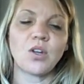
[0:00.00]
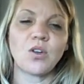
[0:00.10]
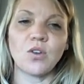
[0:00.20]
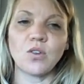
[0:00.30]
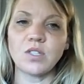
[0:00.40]

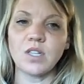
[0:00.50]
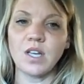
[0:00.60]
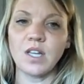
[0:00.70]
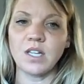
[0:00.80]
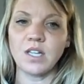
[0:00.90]
Goethe
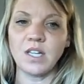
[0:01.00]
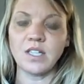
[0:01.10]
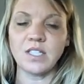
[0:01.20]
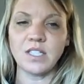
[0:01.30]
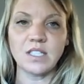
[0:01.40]
in
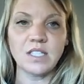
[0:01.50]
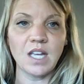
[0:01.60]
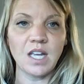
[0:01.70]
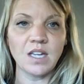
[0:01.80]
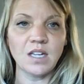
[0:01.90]

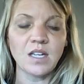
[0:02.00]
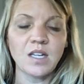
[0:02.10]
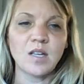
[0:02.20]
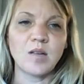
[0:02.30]
1810